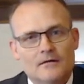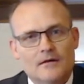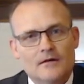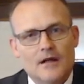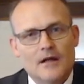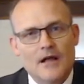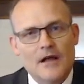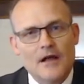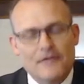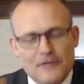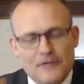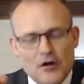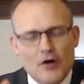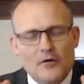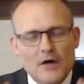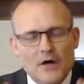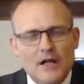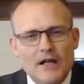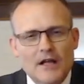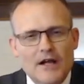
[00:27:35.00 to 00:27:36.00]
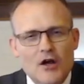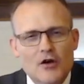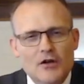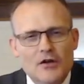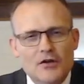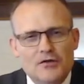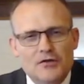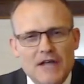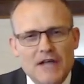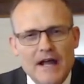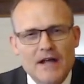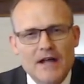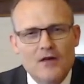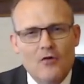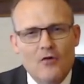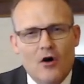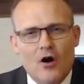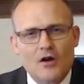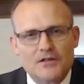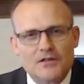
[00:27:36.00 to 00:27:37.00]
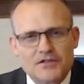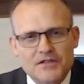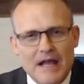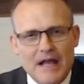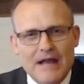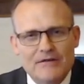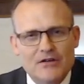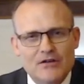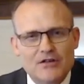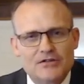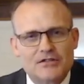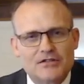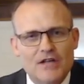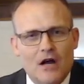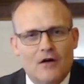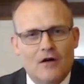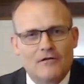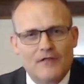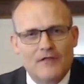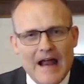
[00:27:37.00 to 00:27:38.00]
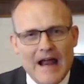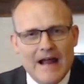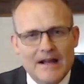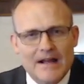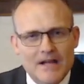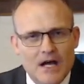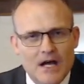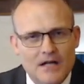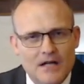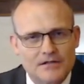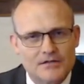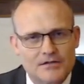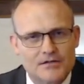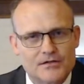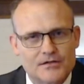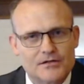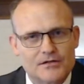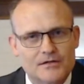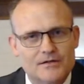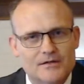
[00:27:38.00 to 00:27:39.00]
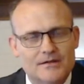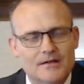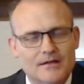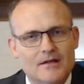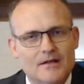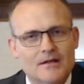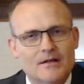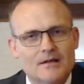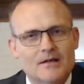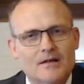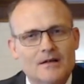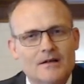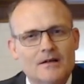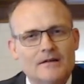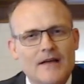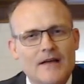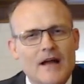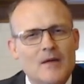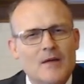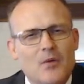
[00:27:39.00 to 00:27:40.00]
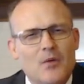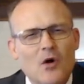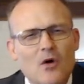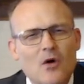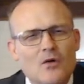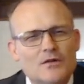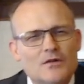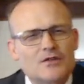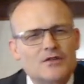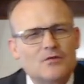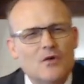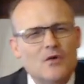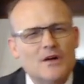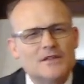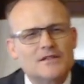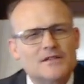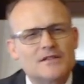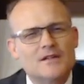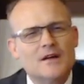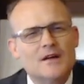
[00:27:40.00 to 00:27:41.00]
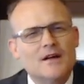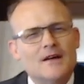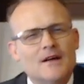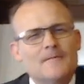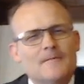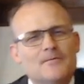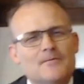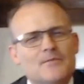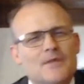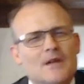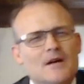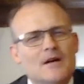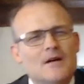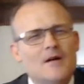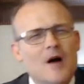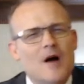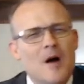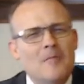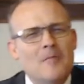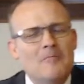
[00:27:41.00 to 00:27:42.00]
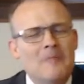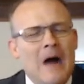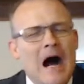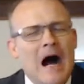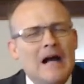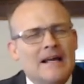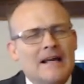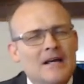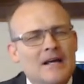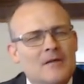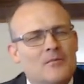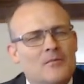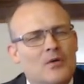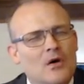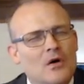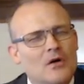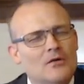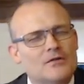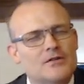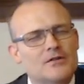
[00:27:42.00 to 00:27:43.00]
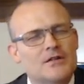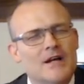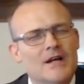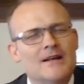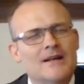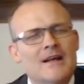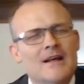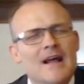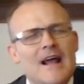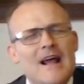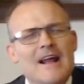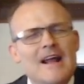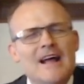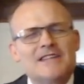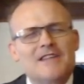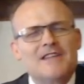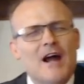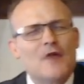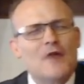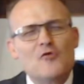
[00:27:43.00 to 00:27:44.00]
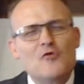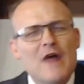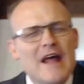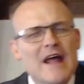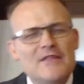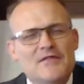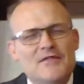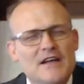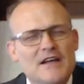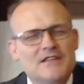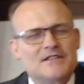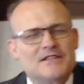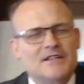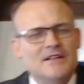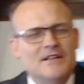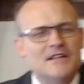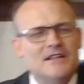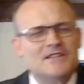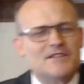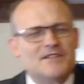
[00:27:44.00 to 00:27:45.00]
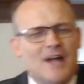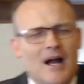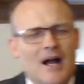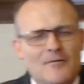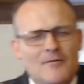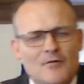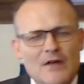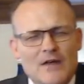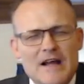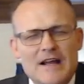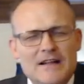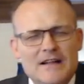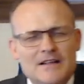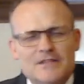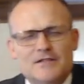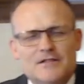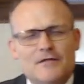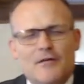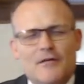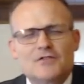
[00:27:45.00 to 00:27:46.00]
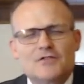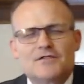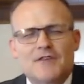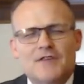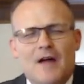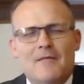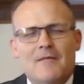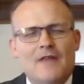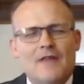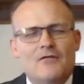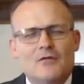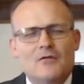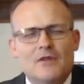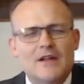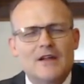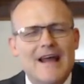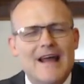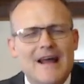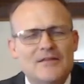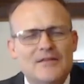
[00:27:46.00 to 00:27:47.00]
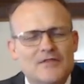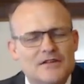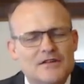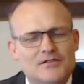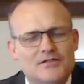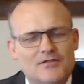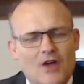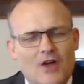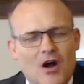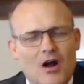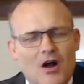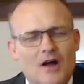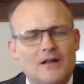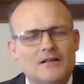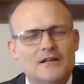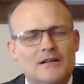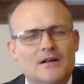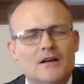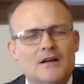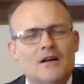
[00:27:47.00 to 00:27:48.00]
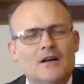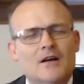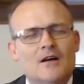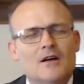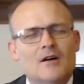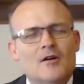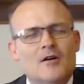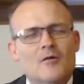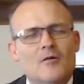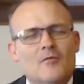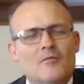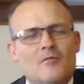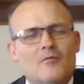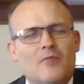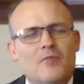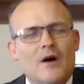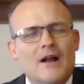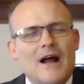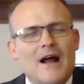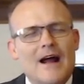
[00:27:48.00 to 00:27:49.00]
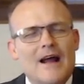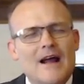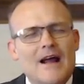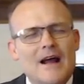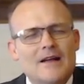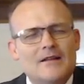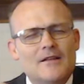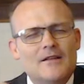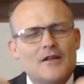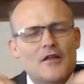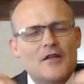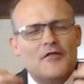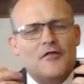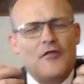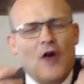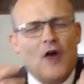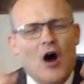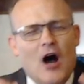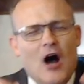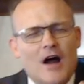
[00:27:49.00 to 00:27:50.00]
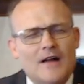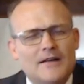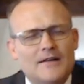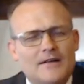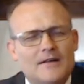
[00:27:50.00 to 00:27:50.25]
If you're really who you say you are, save yourself and us. That approach was a mocking approach. And, and as I read this, and this time reading this, the first time I ever really had this thought, but I, the thought,